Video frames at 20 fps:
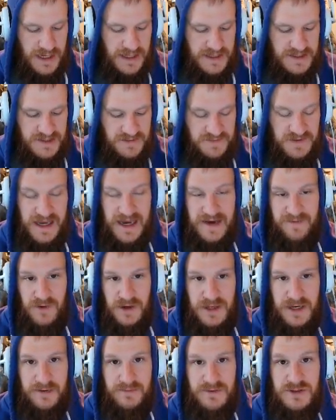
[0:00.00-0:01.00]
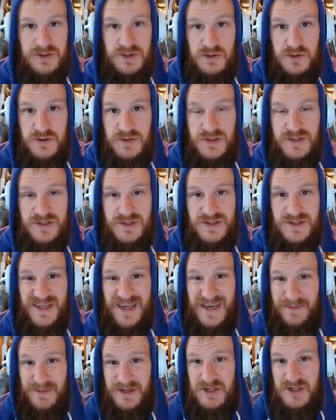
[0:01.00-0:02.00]
is if they have one that reduces
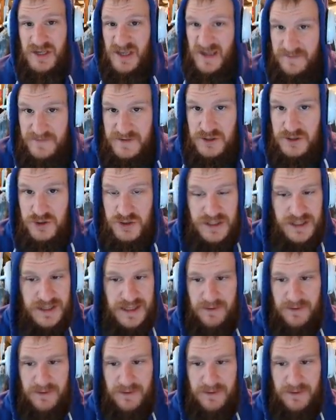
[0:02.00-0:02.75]
damage to infantry,